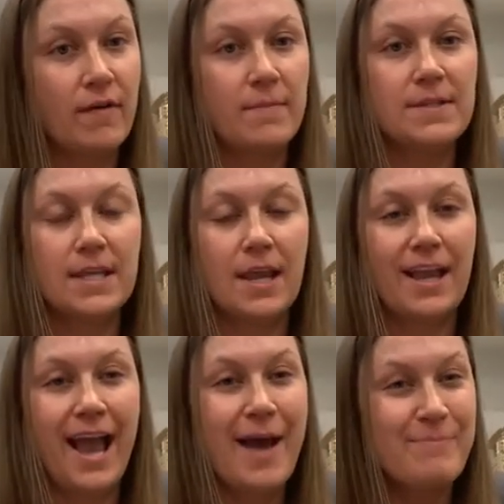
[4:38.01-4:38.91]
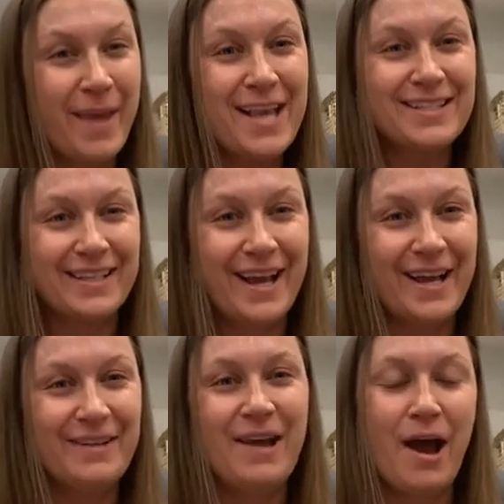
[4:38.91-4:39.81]
I'm seeing at
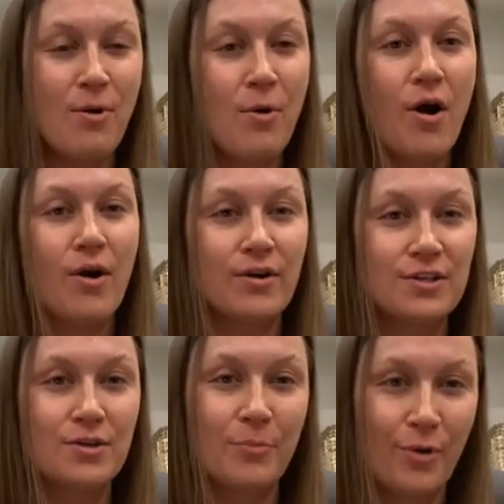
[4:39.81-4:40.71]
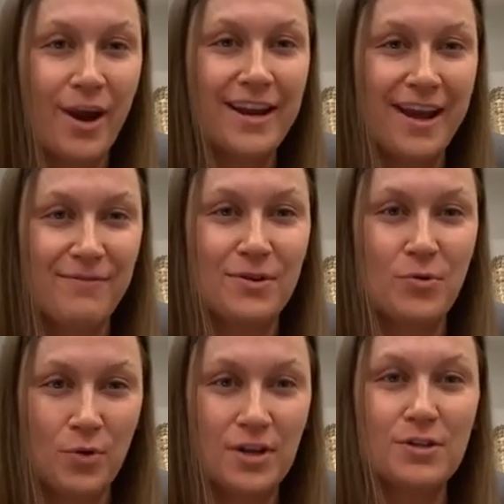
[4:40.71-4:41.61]
baseline, how hard is your brain having to
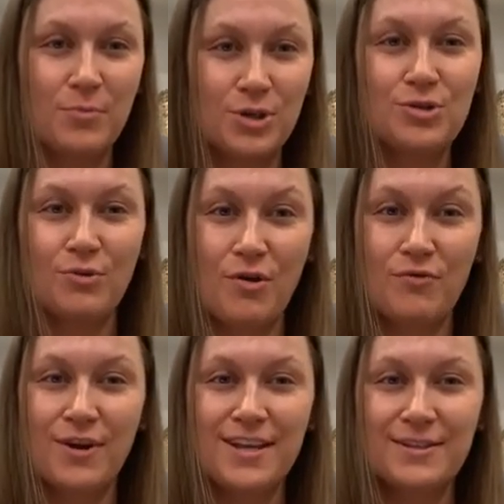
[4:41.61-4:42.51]
work to push your ovary?